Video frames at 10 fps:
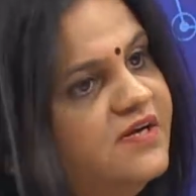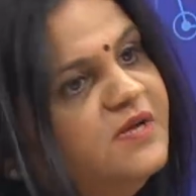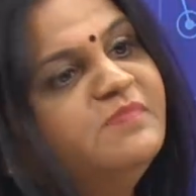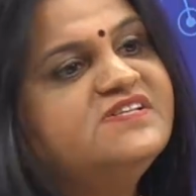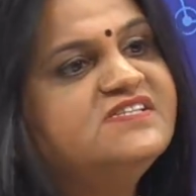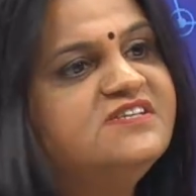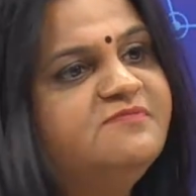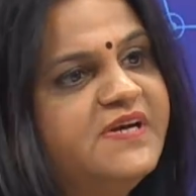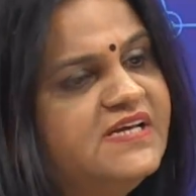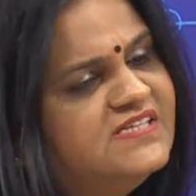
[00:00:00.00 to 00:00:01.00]
emergency
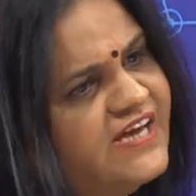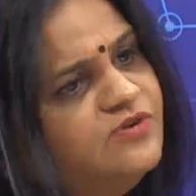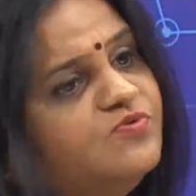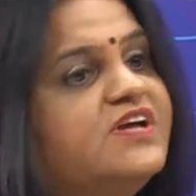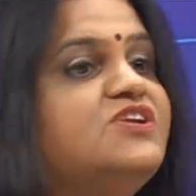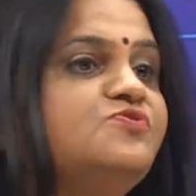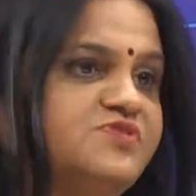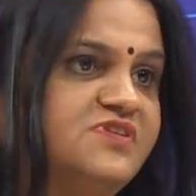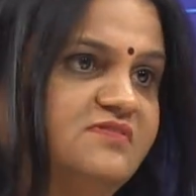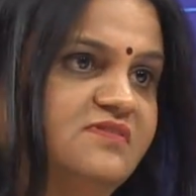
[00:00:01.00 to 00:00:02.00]
money that you can
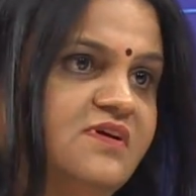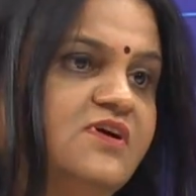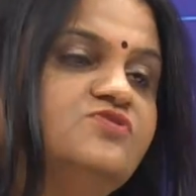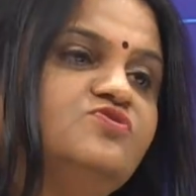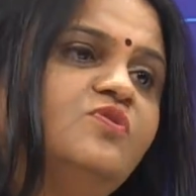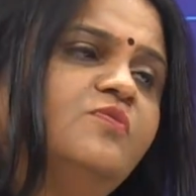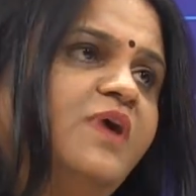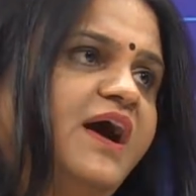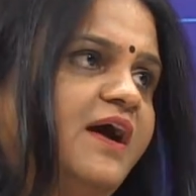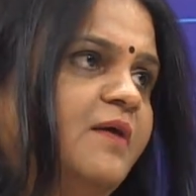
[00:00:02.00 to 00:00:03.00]
use it. So
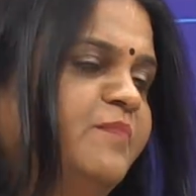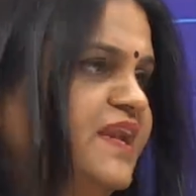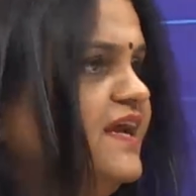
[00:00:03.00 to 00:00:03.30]
many